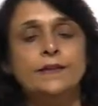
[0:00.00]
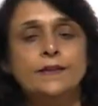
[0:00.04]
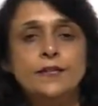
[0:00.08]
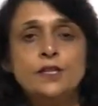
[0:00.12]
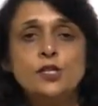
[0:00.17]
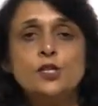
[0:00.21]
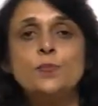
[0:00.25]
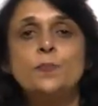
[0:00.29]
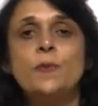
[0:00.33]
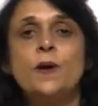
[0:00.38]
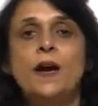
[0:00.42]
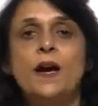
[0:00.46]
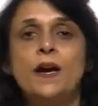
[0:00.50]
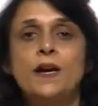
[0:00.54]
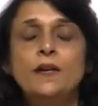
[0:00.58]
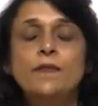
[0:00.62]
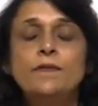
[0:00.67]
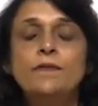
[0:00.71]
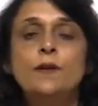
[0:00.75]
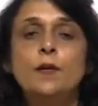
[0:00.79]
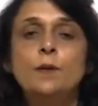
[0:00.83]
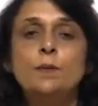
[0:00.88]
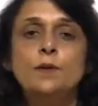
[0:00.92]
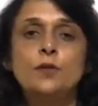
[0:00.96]
this
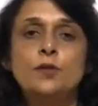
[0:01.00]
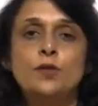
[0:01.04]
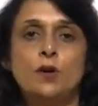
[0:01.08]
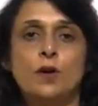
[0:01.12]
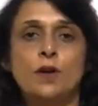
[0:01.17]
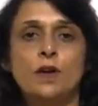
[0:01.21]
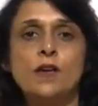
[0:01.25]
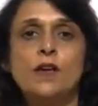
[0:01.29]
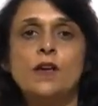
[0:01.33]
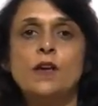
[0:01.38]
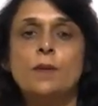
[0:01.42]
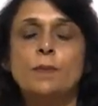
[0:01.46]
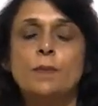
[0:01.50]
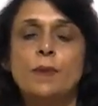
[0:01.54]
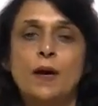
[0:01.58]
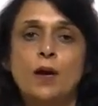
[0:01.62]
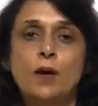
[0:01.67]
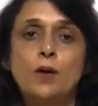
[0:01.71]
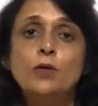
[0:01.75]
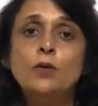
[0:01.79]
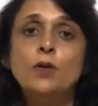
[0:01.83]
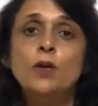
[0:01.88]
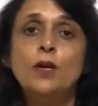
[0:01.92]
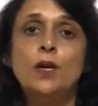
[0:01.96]
part, we'll be talking
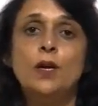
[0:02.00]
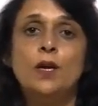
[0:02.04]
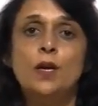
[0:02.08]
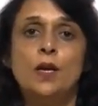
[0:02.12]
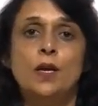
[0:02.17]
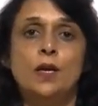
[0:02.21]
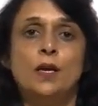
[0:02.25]
about